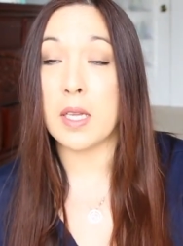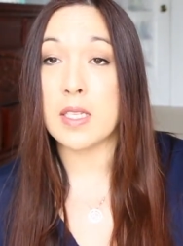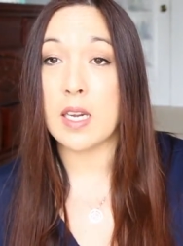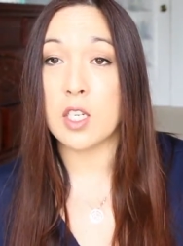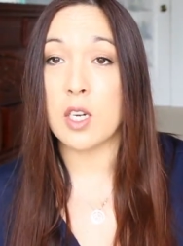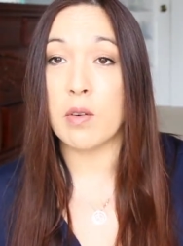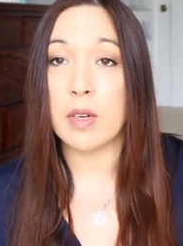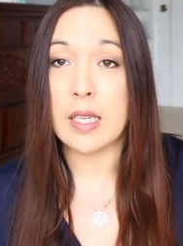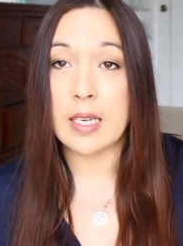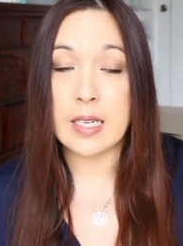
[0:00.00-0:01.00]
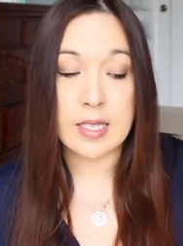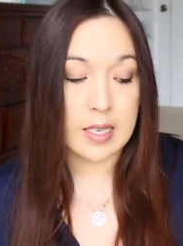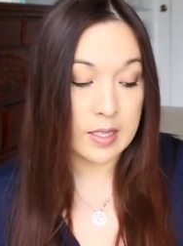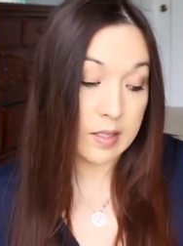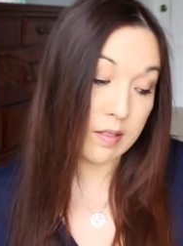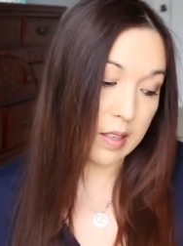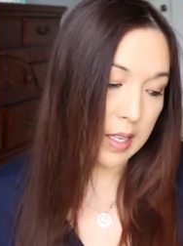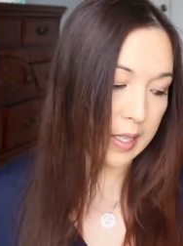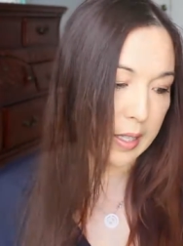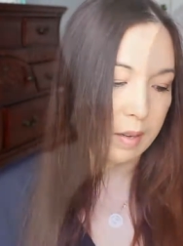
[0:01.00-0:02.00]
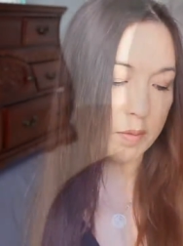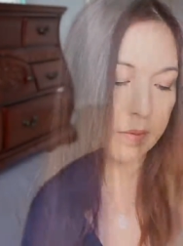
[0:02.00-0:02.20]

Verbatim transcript: that's actually a really nice scent. I like that.